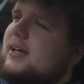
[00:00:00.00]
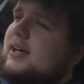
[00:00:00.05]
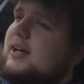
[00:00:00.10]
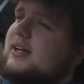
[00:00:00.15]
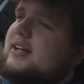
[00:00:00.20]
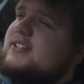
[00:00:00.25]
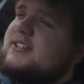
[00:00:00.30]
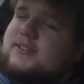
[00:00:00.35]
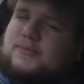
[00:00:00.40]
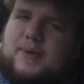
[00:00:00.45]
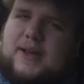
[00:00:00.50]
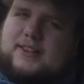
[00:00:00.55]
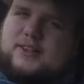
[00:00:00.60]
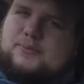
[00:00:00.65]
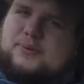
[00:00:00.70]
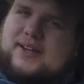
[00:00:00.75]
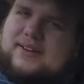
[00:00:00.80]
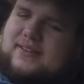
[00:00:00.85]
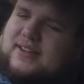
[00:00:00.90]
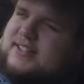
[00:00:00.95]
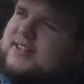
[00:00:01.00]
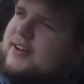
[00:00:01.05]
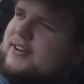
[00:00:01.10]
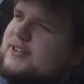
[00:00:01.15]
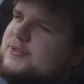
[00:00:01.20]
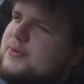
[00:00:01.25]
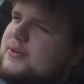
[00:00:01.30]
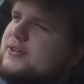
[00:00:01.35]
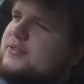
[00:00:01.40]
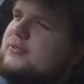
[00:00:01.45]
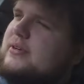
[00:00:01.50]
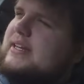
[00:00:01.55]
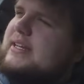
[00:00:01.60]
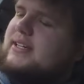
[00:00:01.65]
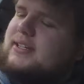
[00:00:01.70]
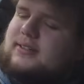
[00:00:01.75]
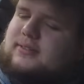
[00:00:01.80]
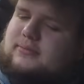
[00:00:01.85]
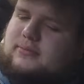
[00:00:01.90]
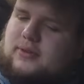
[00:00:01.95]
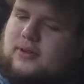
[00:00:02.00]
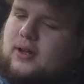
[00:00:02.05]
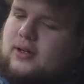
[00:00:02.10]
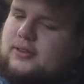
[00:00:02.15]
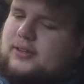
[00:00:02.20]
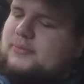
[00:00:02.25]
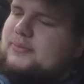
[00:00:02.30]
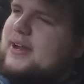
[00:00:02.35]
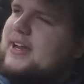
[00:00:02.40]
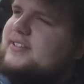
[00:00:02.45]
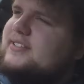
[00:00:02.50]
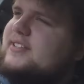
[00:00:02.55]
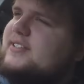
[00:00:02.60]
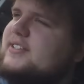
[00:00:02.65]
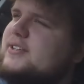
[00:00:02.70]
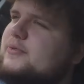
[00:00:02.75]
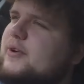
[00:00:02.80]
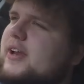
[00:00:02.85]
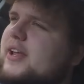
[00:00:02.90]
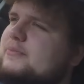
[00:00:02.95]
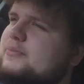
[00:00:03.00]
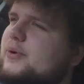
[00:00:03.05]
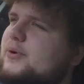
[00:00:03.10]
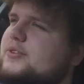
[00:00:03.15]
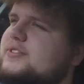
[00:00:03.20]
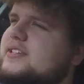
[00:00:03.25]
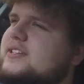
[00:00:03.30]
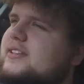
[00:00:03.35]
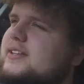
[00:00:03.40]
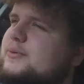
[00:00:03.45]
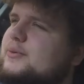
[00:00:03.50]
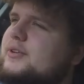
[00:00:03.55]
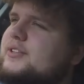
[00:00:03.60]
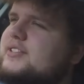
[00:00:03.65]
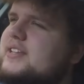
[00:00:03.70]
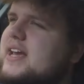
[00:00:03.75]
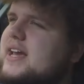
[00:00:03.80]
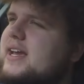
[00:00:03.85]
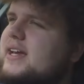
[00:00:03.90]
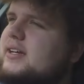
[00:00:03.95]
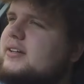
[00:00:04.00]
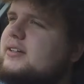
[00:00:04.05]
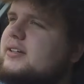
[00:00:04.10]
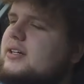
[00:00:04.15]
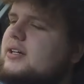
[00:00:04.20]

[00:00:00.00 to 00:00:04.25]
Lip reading: and I suspect the previous owners were Greek on the basis that when I bought it there was a